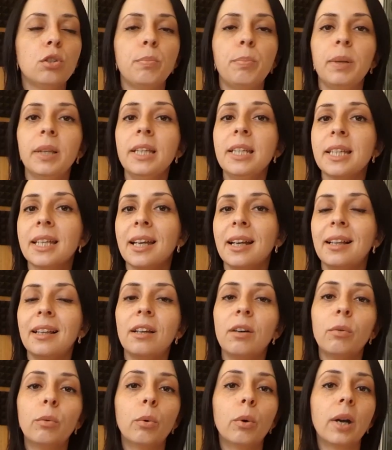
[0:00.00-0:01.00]
to
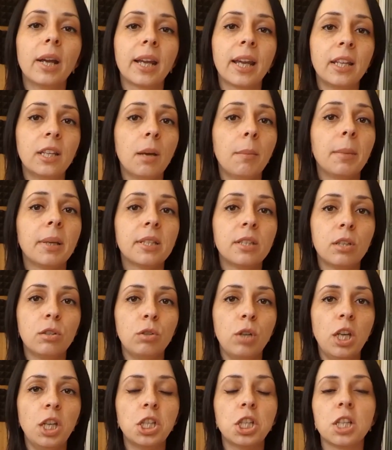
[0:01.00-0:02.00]
political or economic
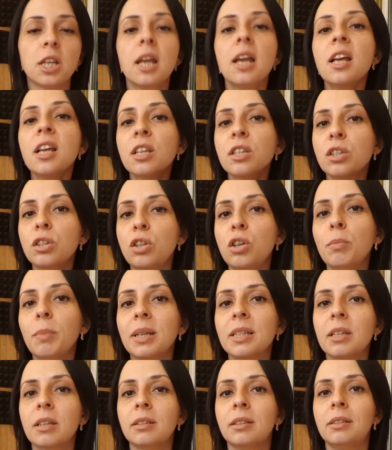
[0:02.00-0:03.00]
situation. So you
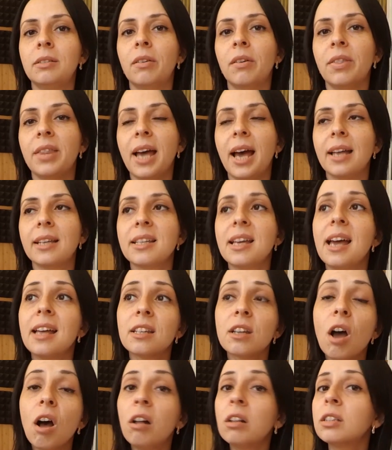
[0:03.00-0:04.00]
must consider that.
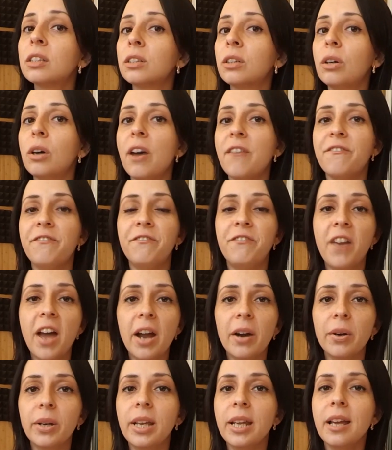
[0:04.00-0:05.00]
And also a
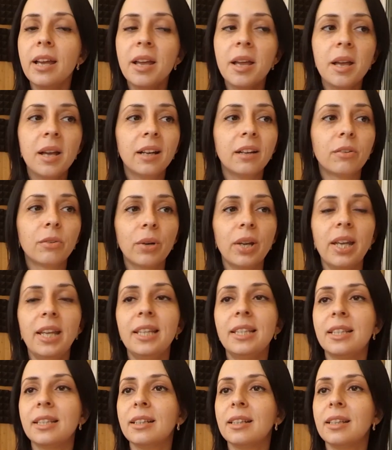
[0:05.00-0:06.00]
very
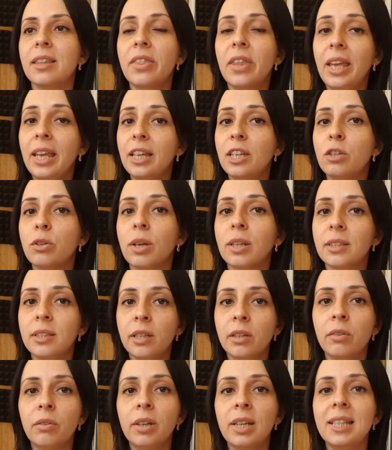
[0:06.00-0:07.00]
great thing to
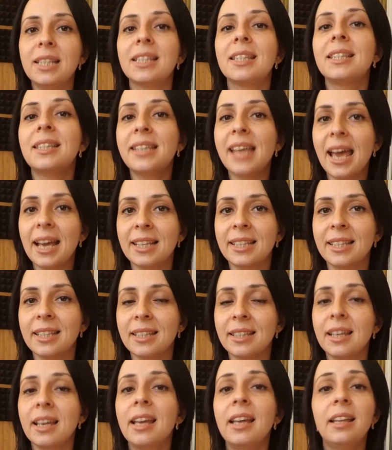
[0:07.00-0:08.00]
consider is
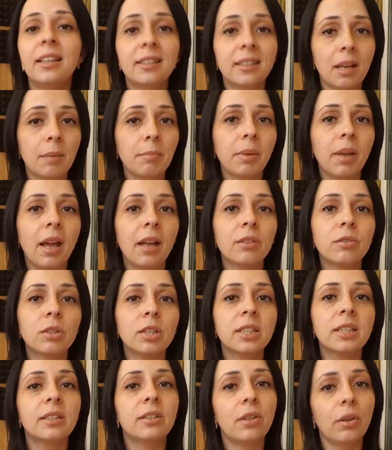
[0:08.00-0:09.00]
taxes. In some
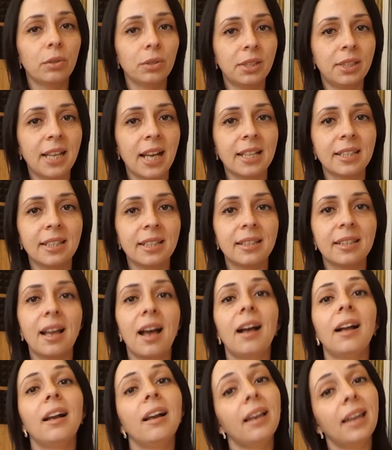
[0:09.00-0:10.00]
countries, those taxes
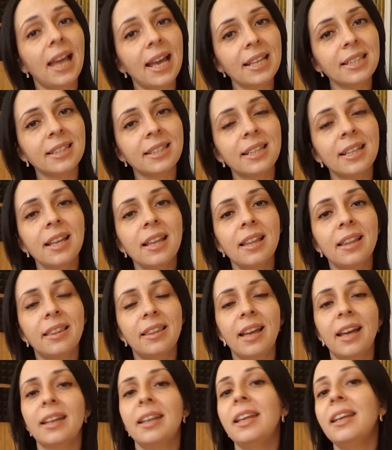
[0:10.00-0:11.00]
are less
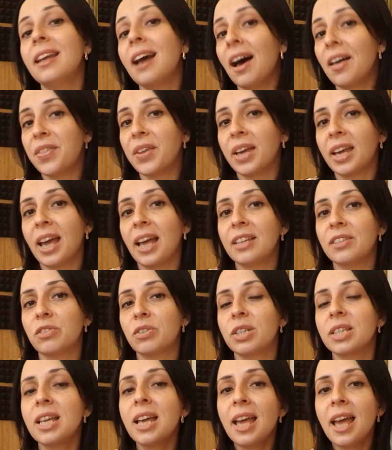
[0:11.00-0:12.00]
than in other
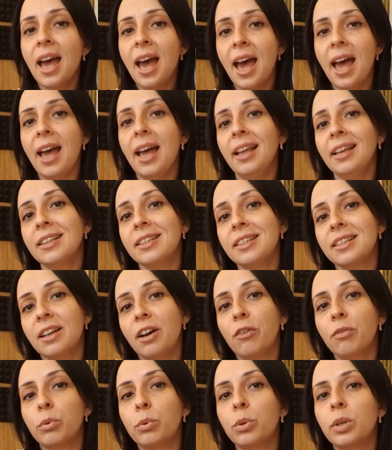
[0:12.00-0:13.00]
countries. And
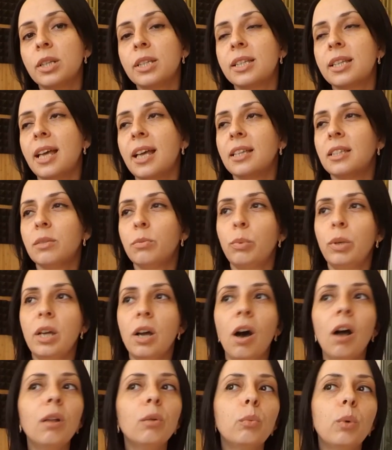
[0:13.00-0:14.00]
of course, as we
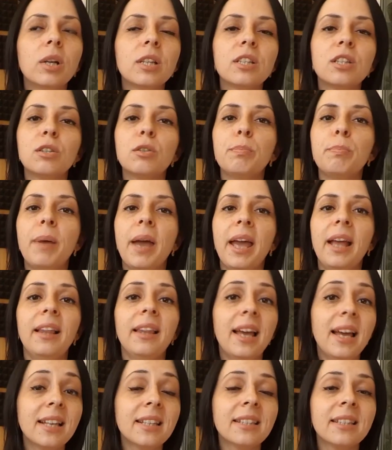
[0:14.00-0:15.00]
all want to pay
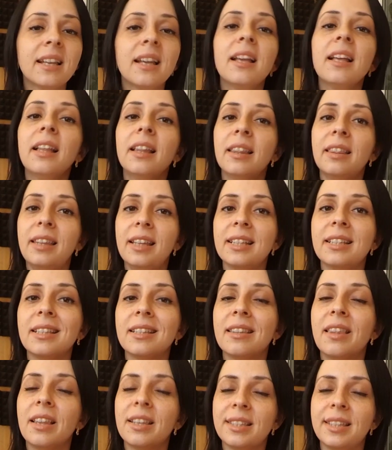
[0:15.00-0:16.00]
less, this
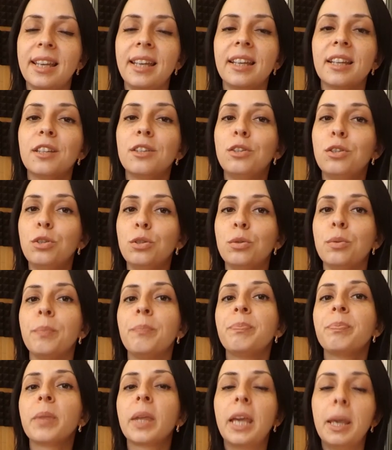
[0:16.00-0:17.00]
is the thing to
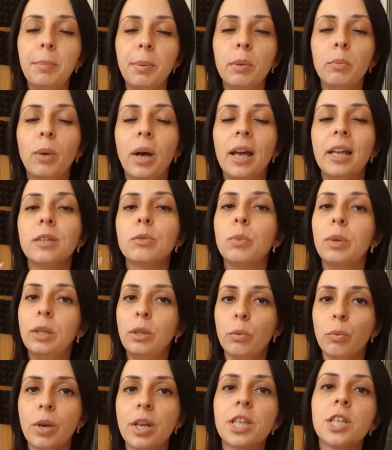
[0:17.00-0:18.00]
keep in mind when
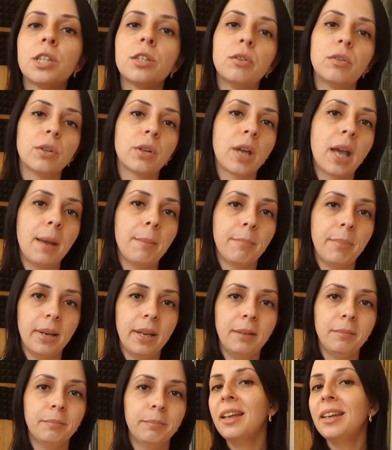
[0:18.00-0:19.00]
you register a
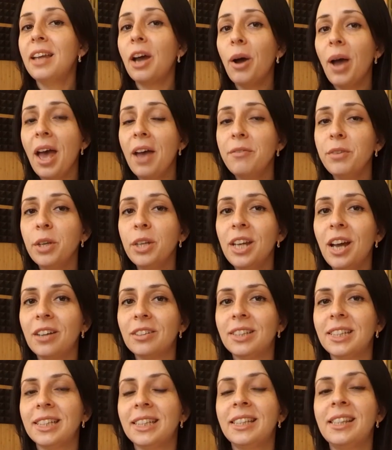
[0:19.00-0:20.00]
company. Now, have you
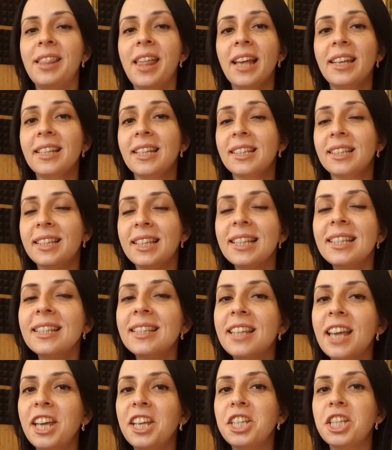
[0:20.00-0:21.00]
noticed that at this
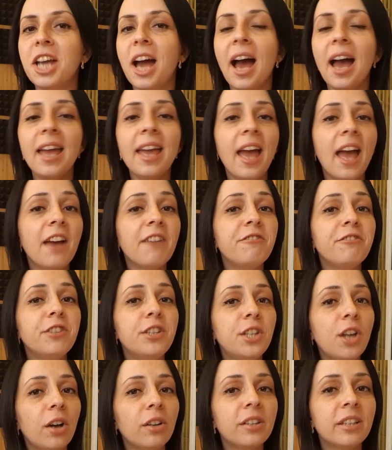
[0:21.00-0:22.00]
stage I have
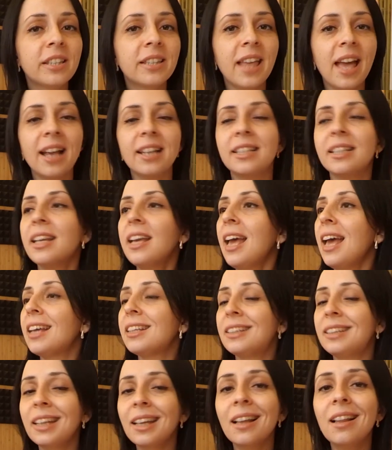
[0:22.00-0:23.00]
not said a
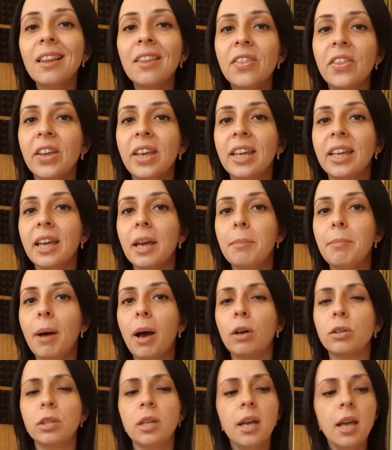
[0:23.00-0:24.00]
single thing
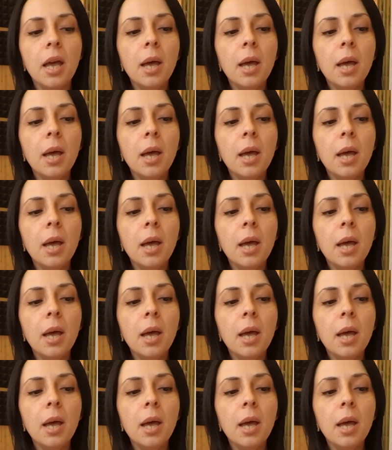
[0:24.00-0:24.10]
about